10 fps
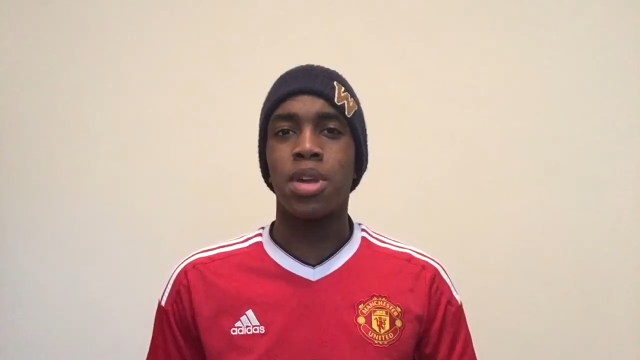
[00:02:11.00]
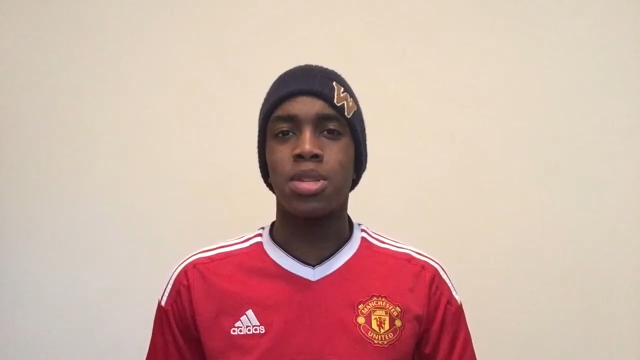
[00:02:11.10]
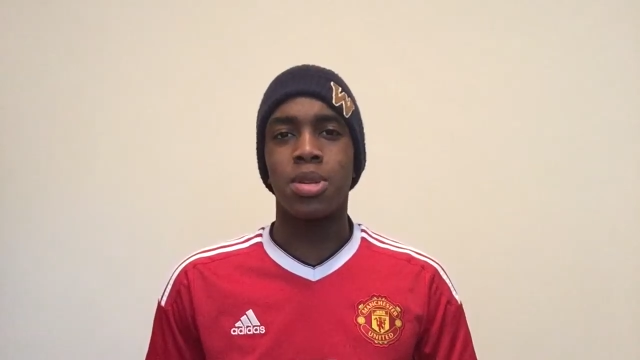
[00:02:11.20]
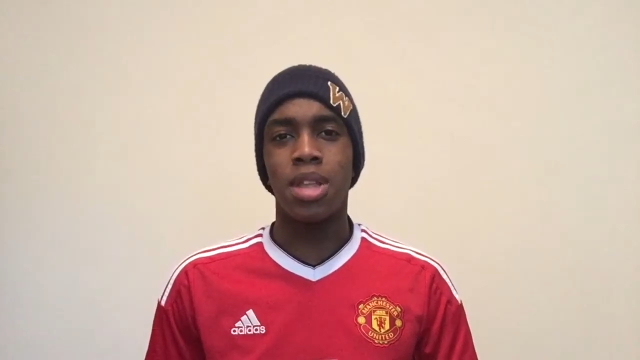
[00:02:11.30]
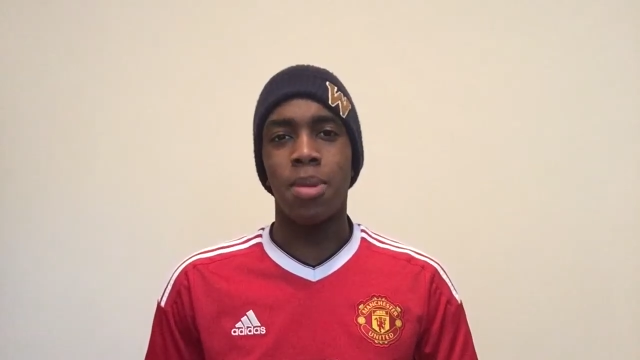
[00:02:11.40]
thanks
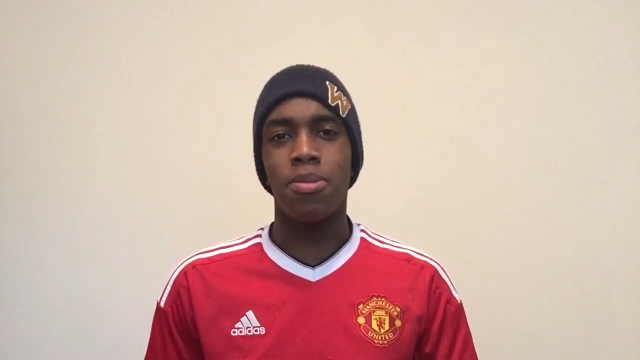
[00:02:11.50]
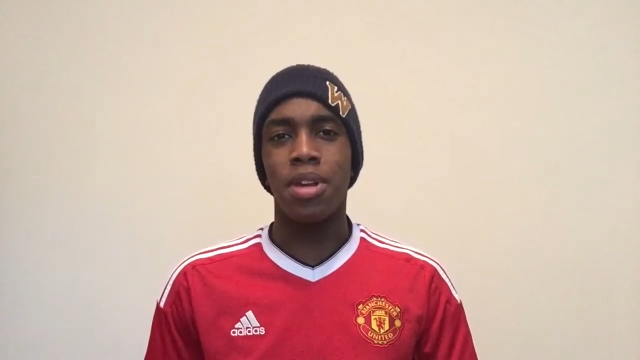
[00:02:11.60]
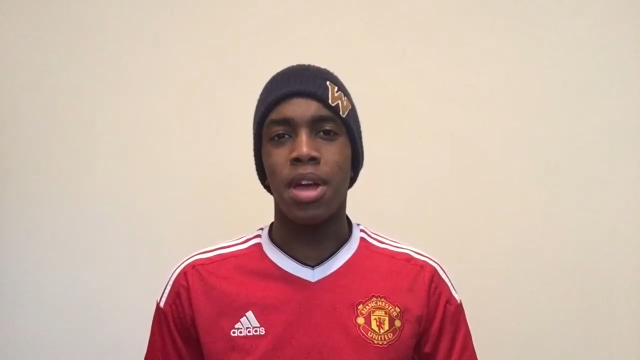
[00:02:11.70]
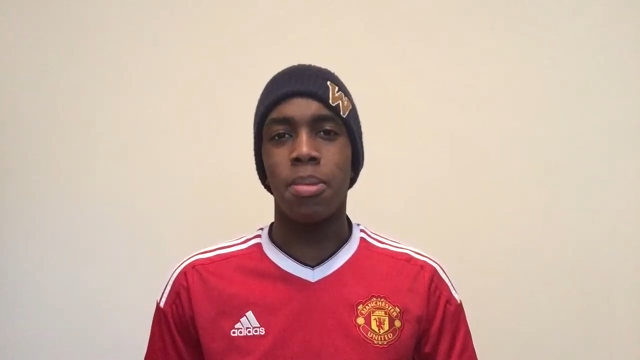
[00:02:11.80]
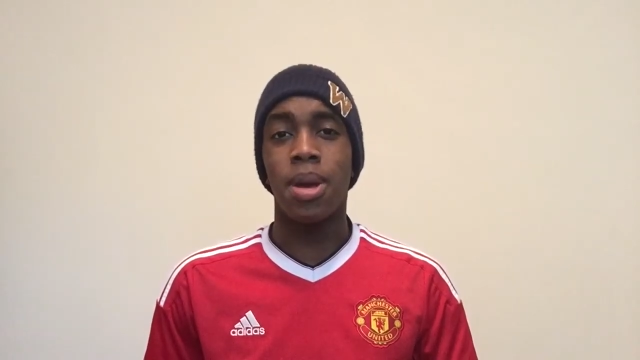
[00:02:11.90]
to dab
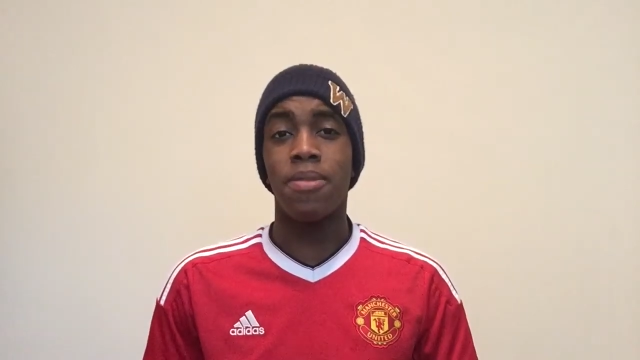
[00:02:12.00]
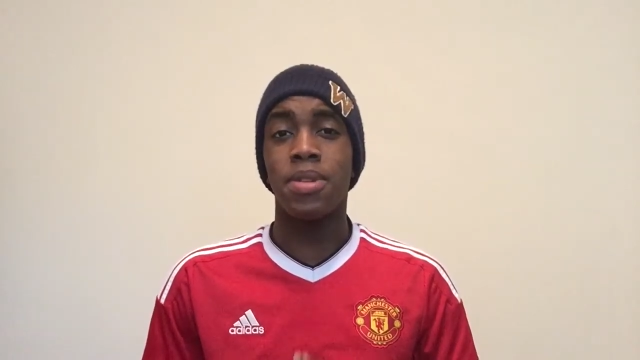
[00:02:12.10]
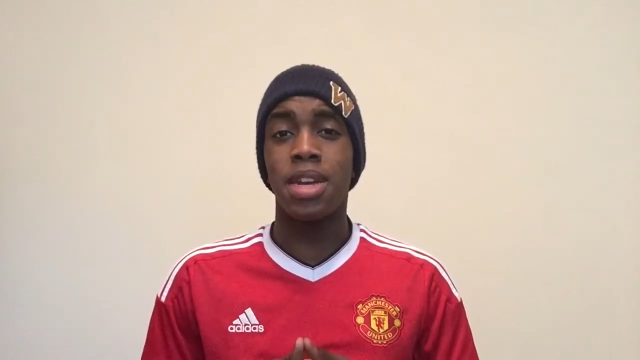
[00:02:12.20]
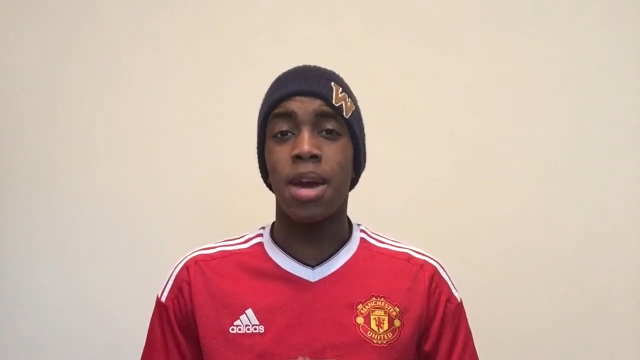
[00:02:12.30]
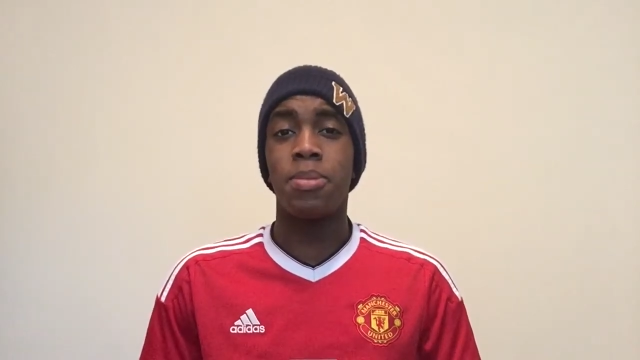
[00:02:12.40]
rehab, I
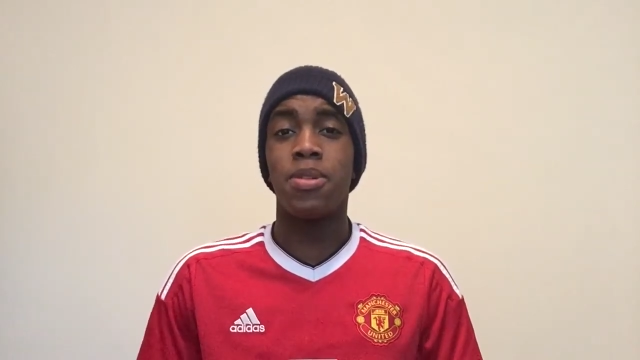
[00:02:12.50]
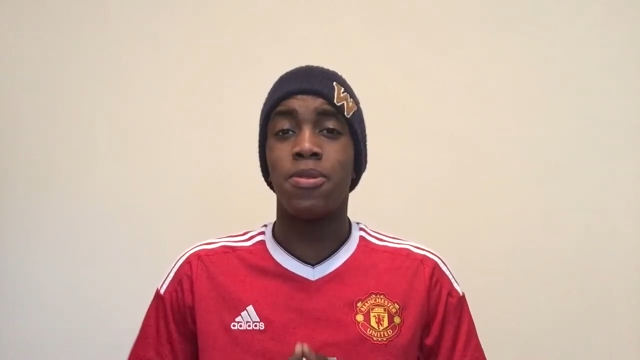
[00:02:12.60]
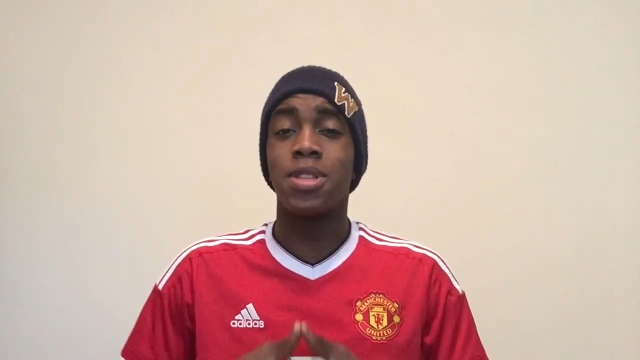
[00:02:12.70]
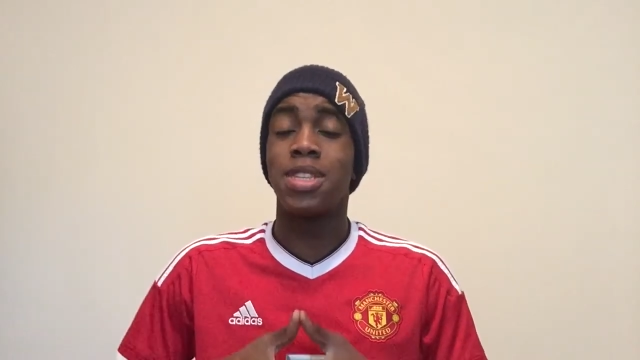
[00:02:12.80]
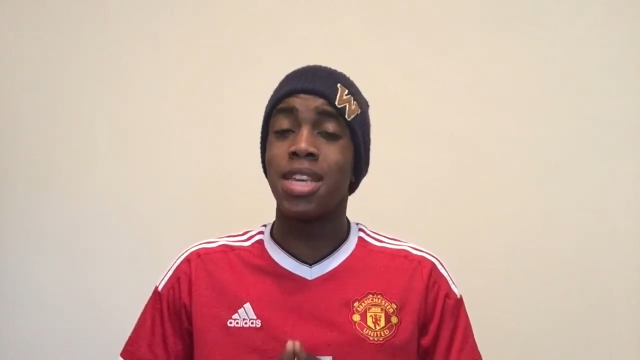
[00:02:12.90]
haven't dabbed
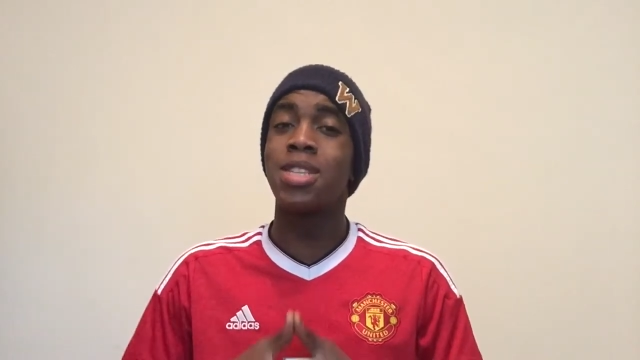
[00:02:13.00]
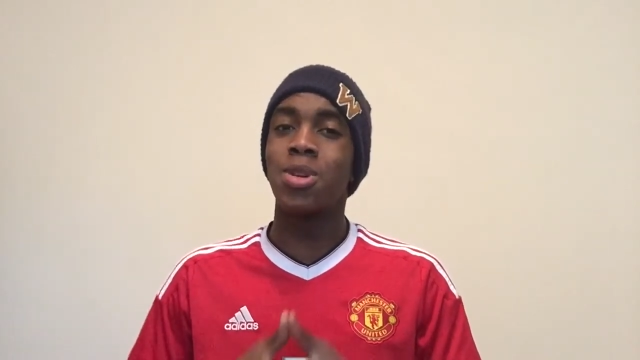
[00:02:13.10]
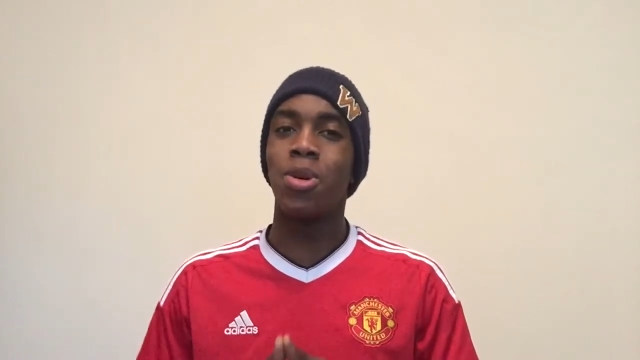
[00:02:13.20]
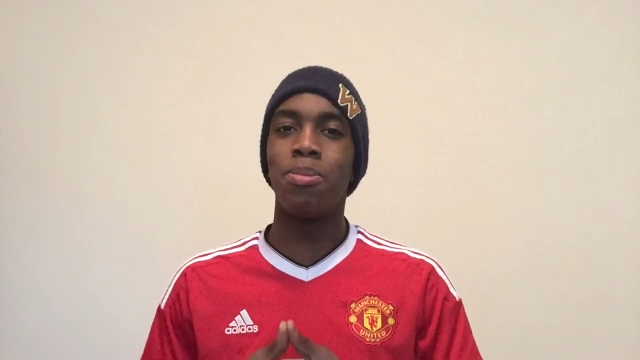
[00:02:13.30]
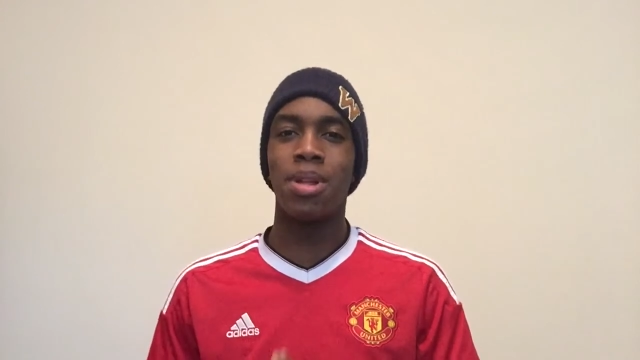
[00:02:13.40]
for six
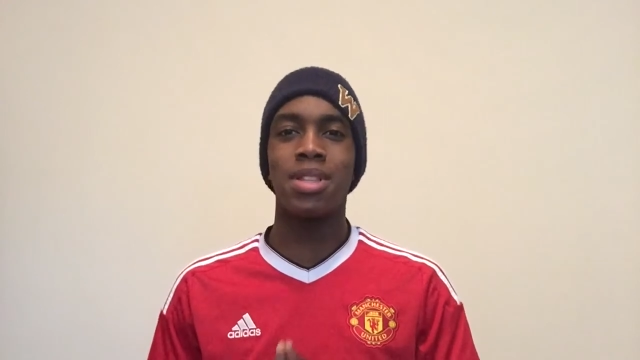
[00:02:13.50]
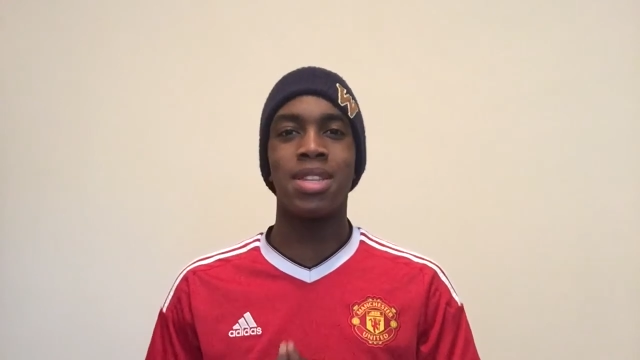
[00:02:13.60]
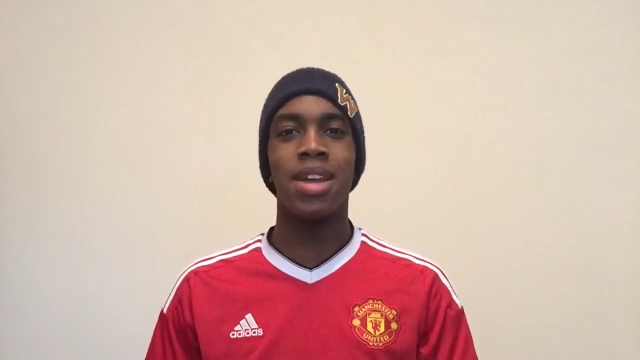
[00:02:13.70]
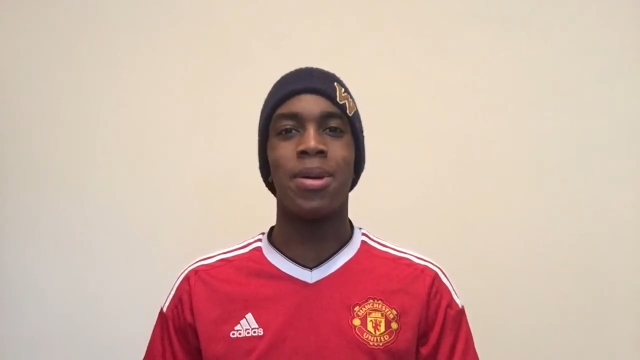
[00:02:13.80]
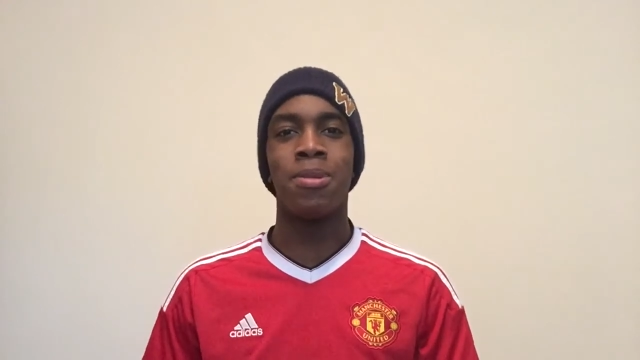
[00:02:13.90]
whole months
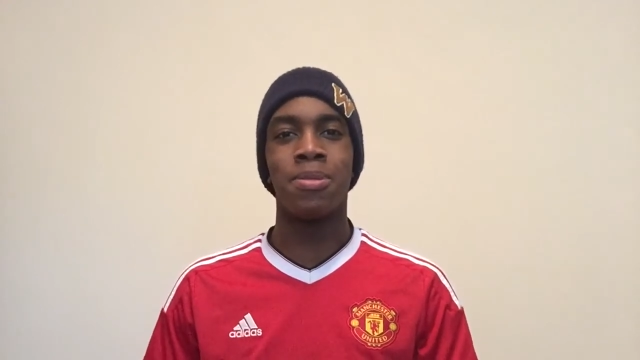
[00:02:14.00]
now.